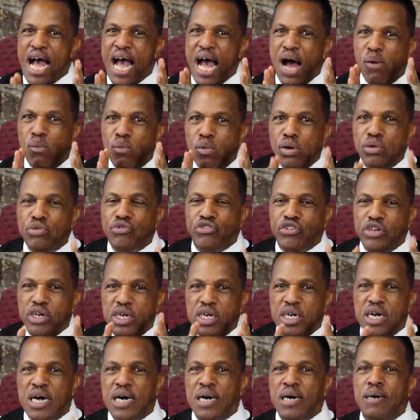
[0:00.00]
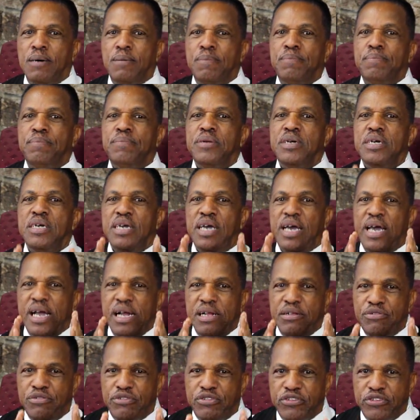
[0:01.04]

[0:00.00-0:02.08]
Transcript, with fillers: I want to come and